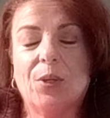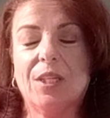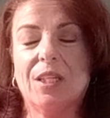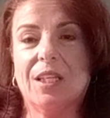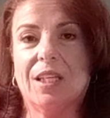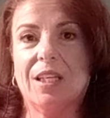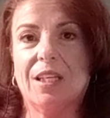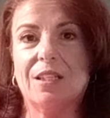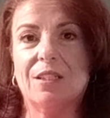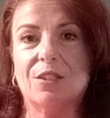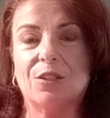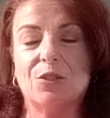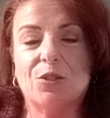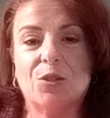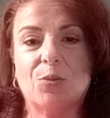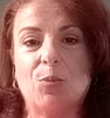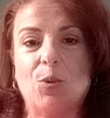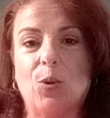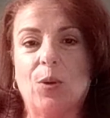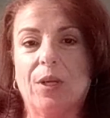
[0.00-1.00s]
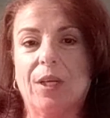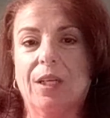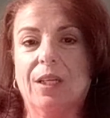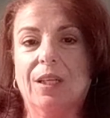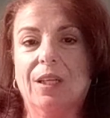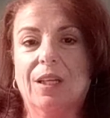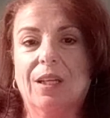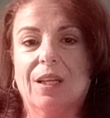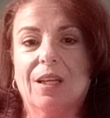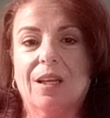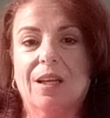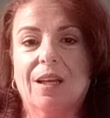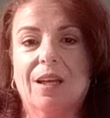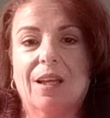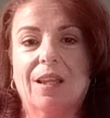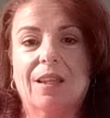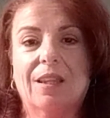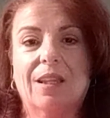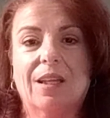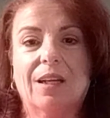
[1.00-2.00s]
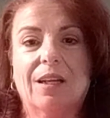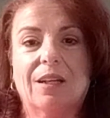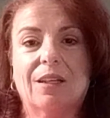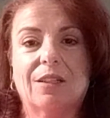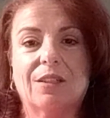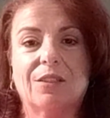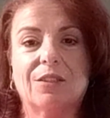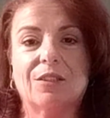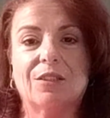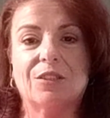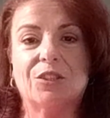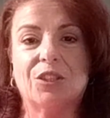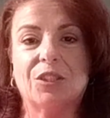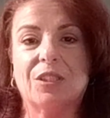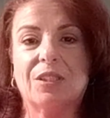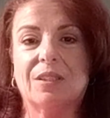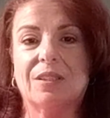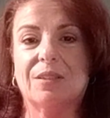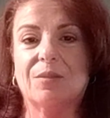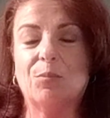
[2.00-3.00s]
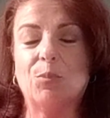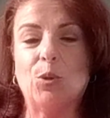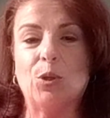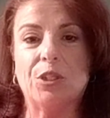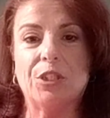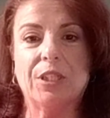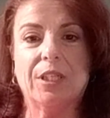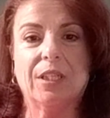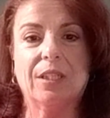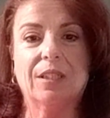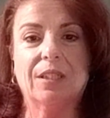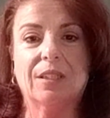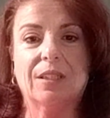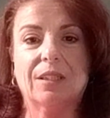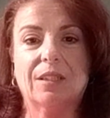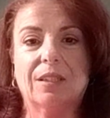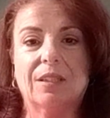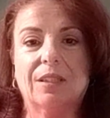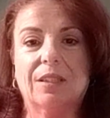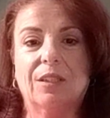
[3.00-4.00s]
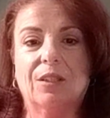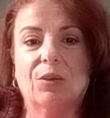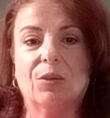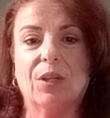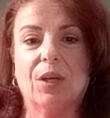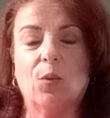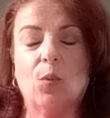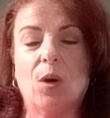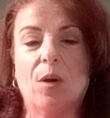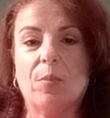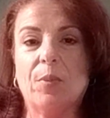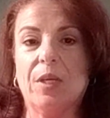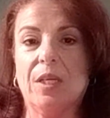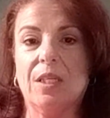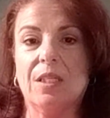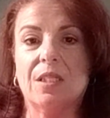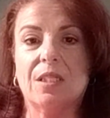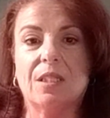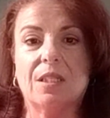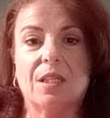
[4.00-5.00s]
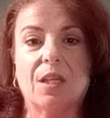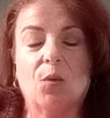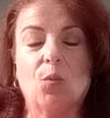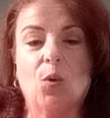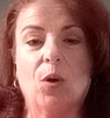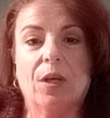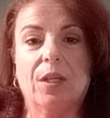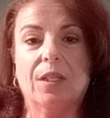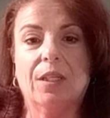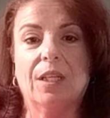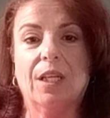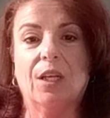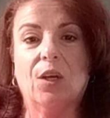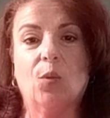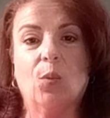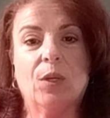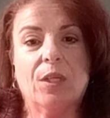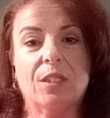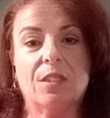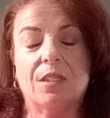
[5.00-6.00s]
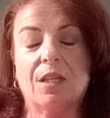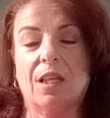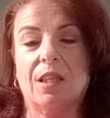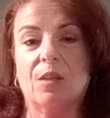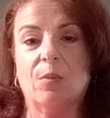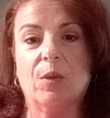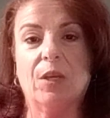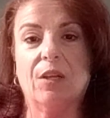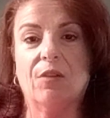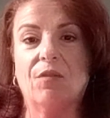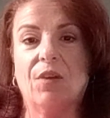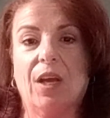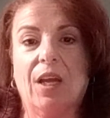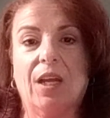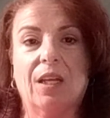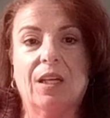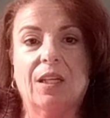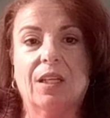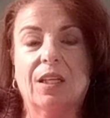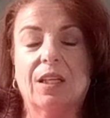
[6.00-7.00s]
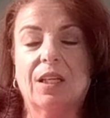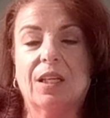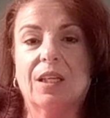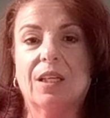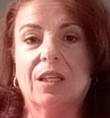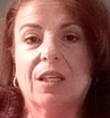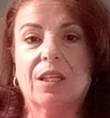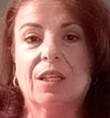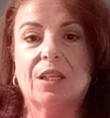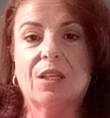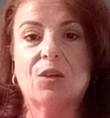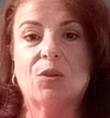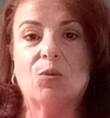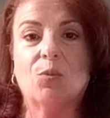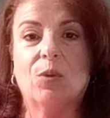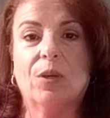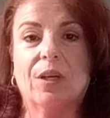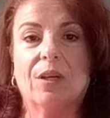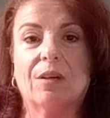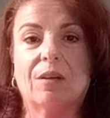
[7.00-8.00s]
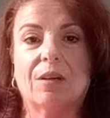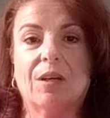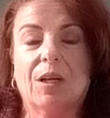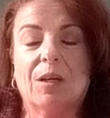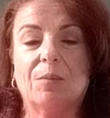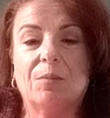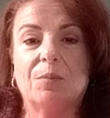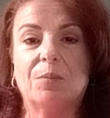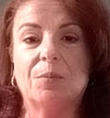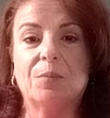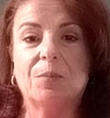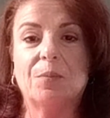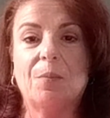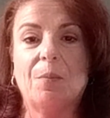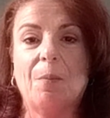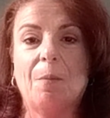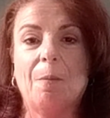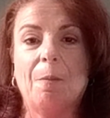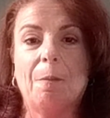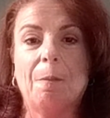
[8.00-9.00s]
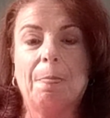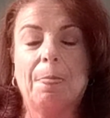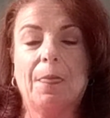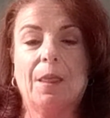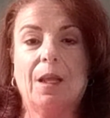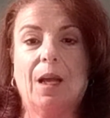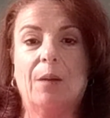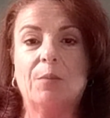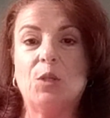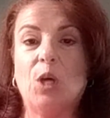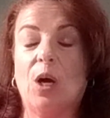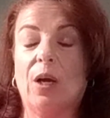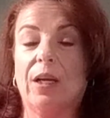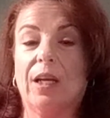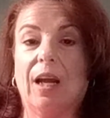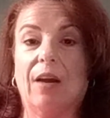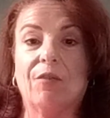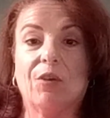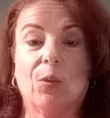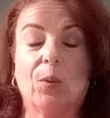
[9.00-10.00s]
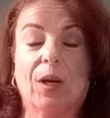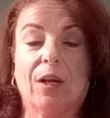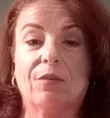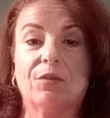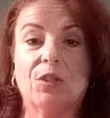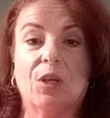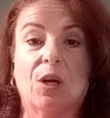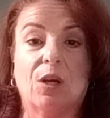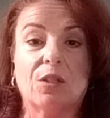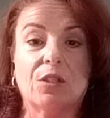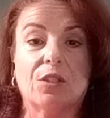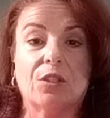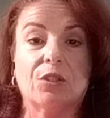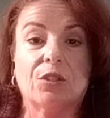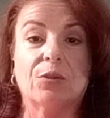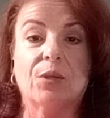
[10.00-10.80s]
3 of the kids are supporting, and they're just pushing, they want peace. They don't want his death to be in vain. Where I'm talking to everyone. I've talked